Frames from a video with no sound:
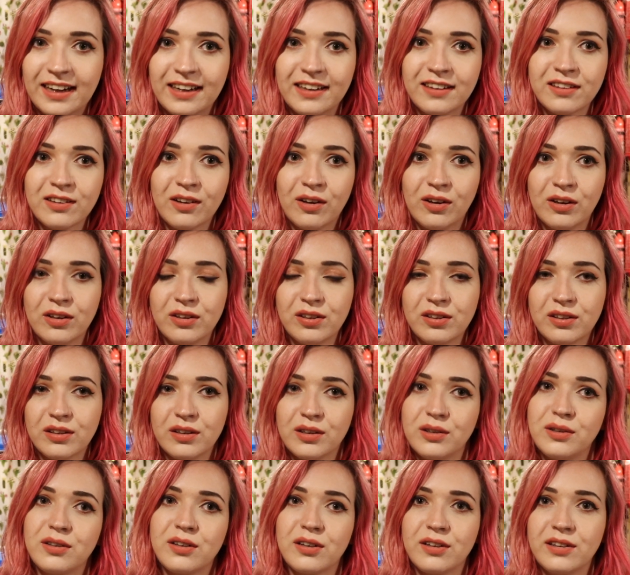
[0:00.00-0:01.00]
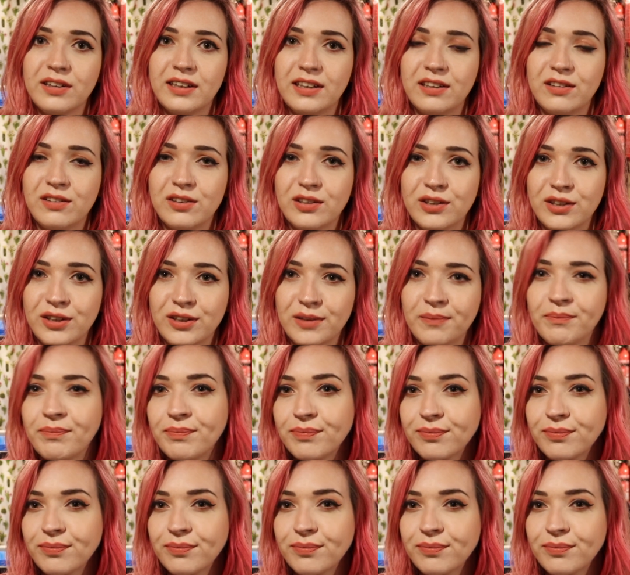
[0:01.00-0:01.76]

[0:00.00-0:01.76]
and it's also turned into